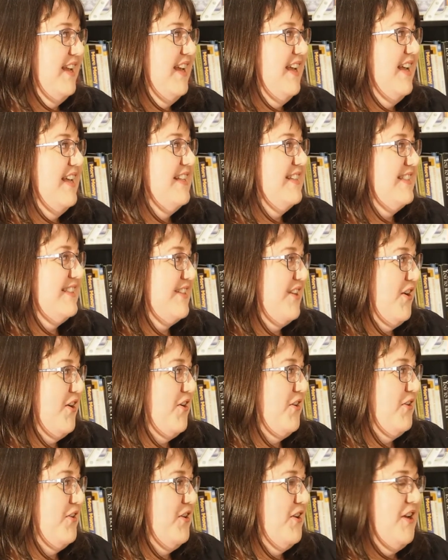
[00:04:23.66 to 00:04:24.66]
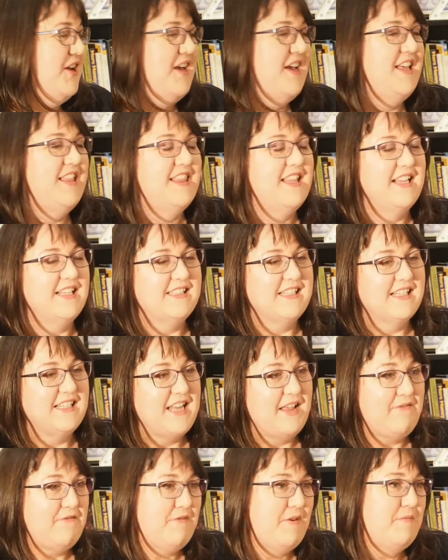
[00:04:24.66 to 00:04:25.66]
So there's a
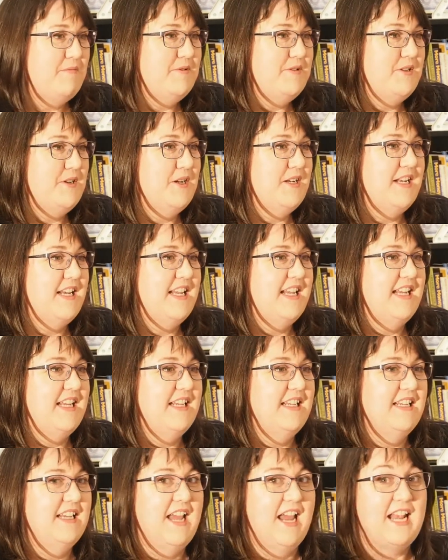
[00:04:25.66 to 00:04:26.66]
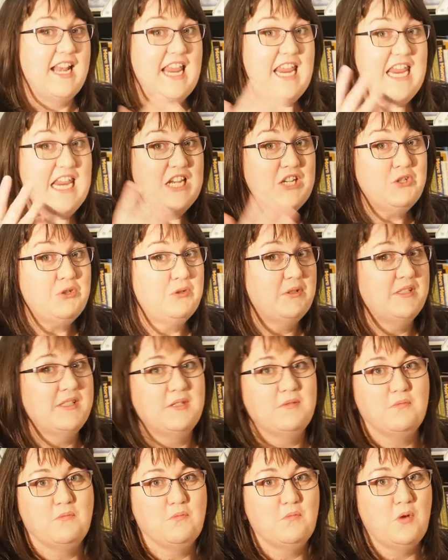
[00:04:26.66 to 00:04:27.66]
love of opportunity, an interest
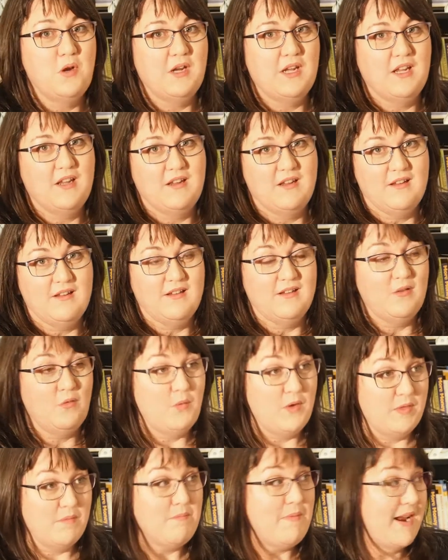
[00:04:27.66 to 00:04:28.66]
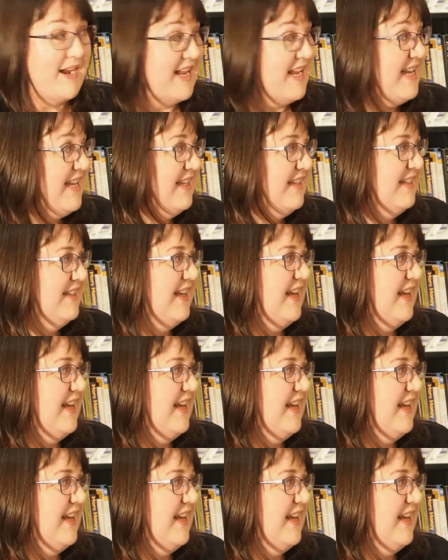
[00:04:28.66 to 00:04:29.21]
in working with money,